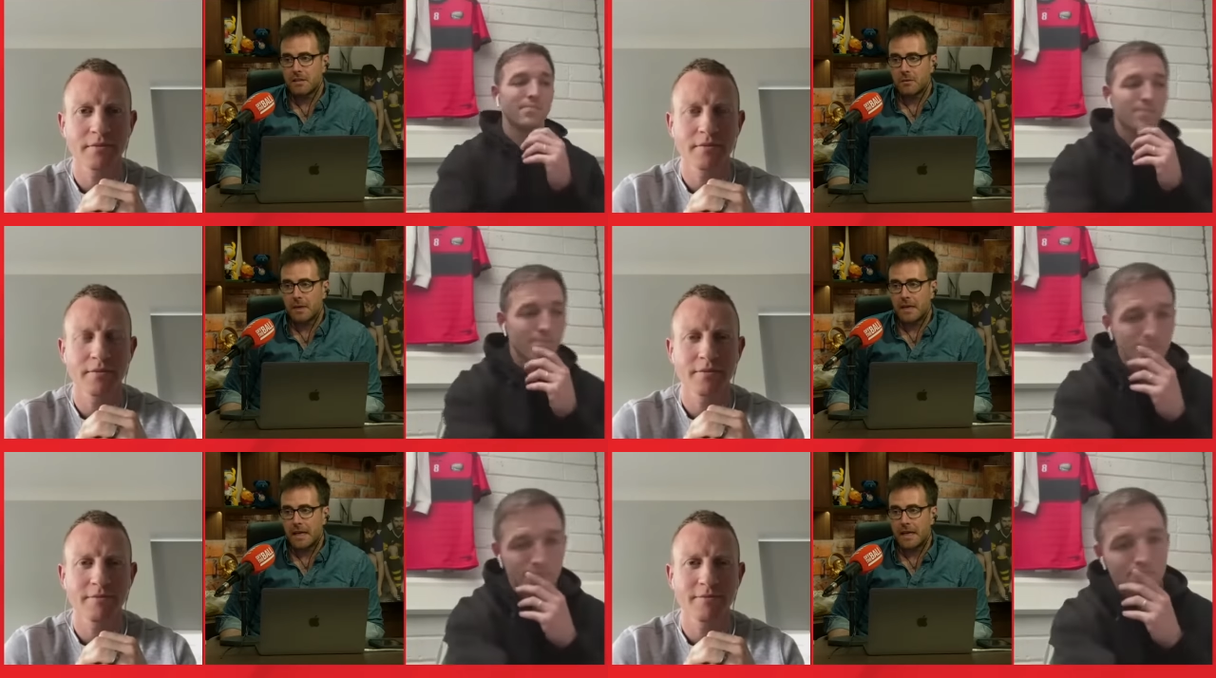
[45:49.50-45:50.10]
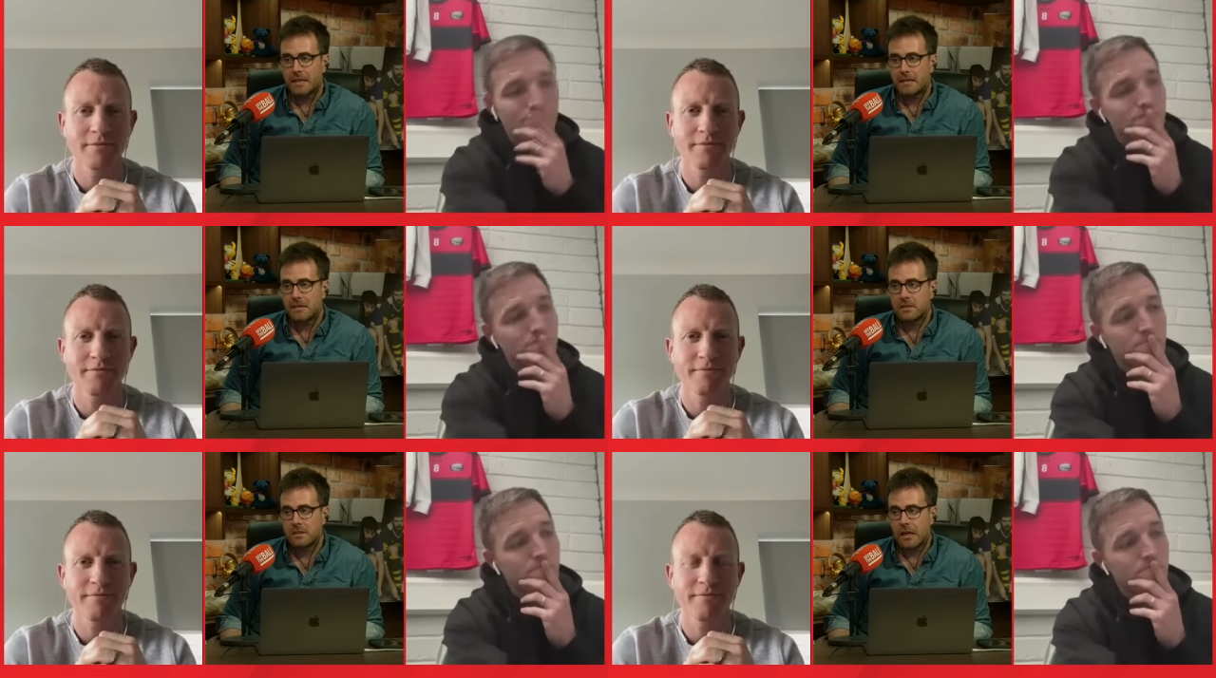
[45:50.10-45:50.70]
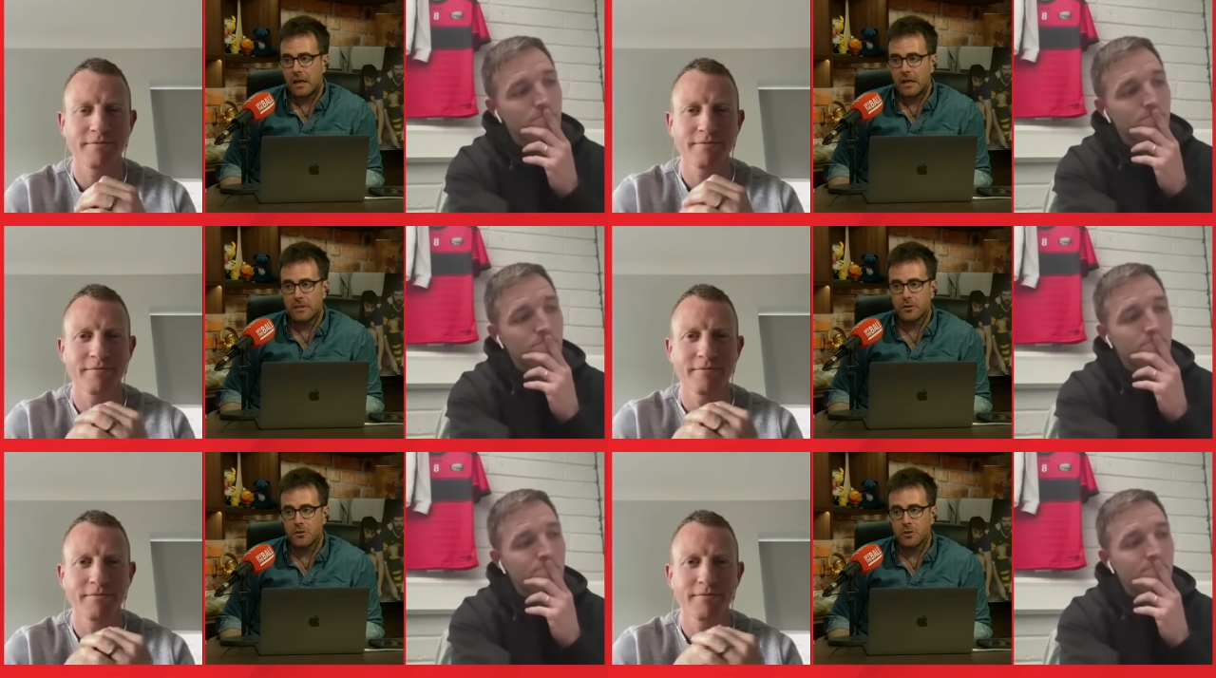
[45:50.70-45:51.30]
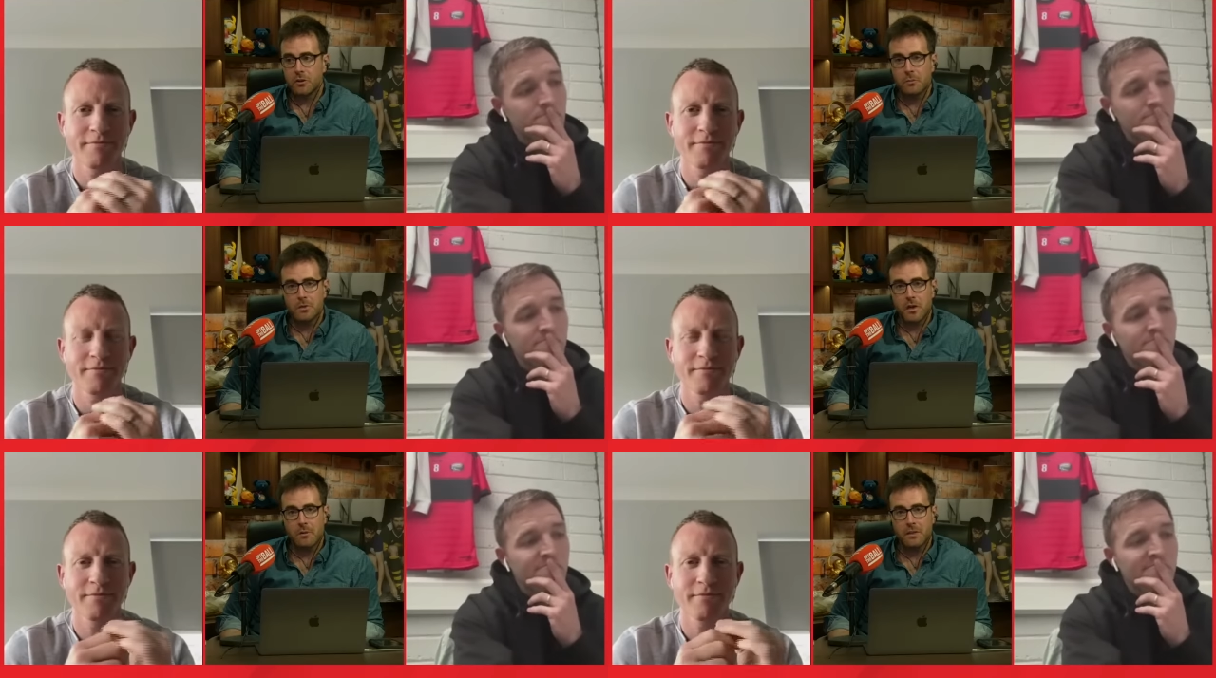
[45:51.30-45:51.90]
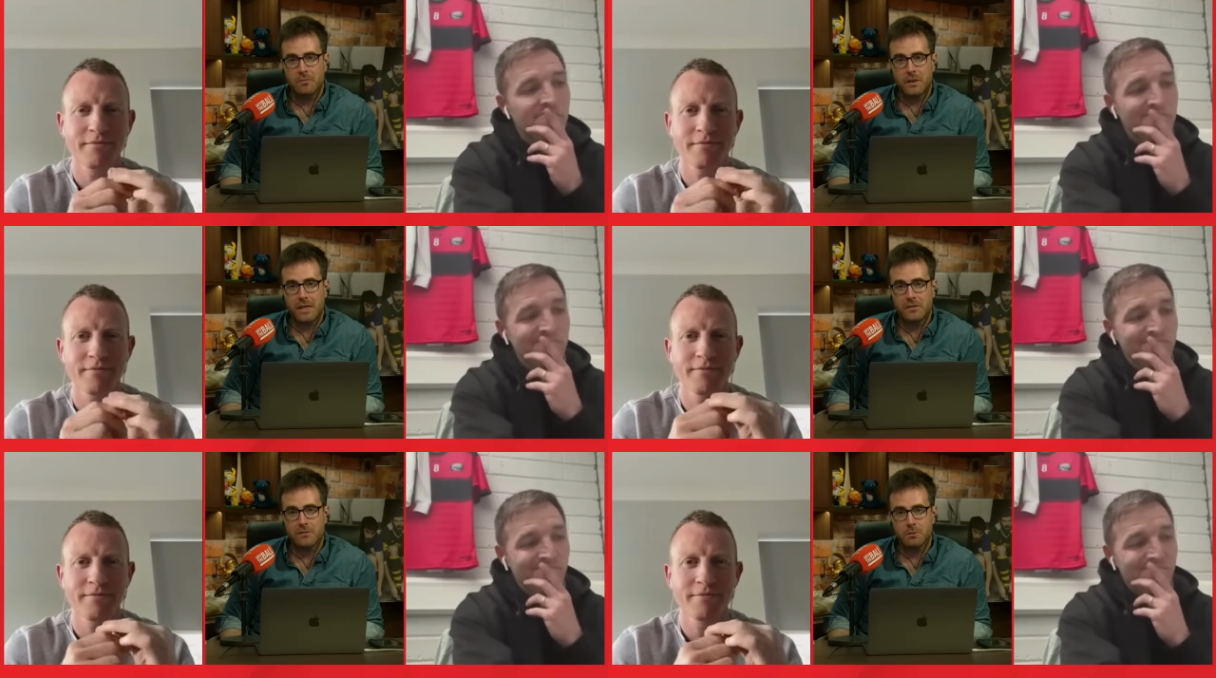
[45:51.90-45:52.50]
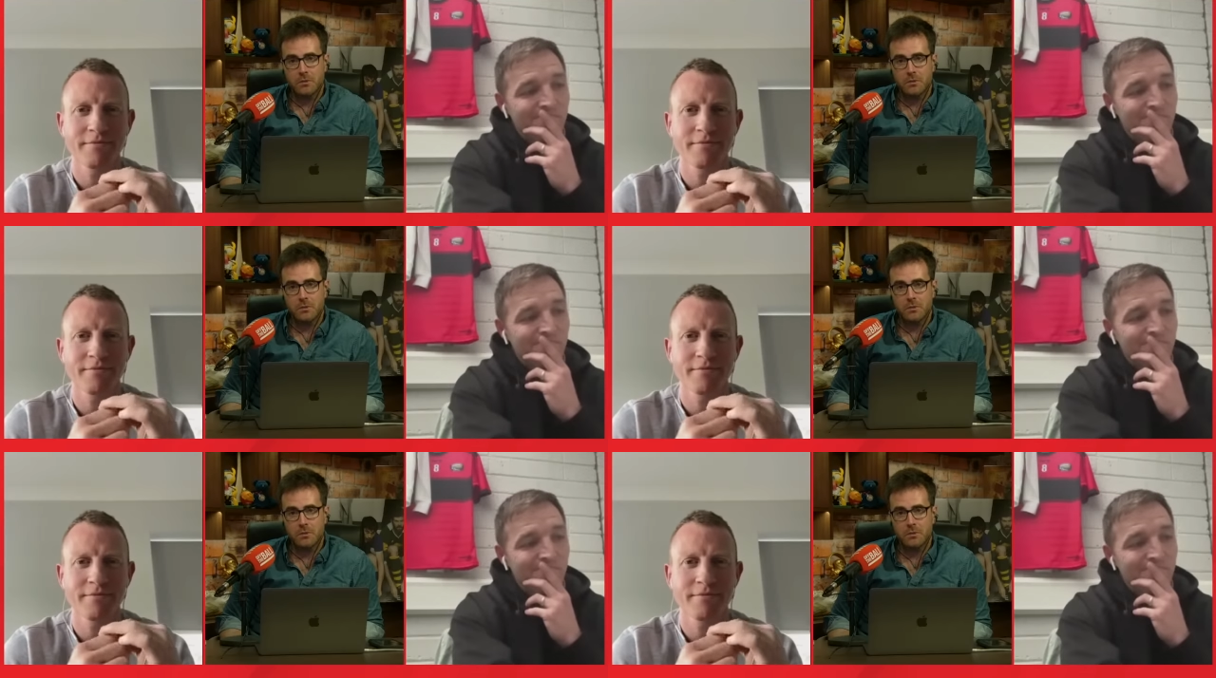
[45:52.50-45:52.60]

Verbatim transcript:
Speaker 1: Armagh, and you could almost copy and paste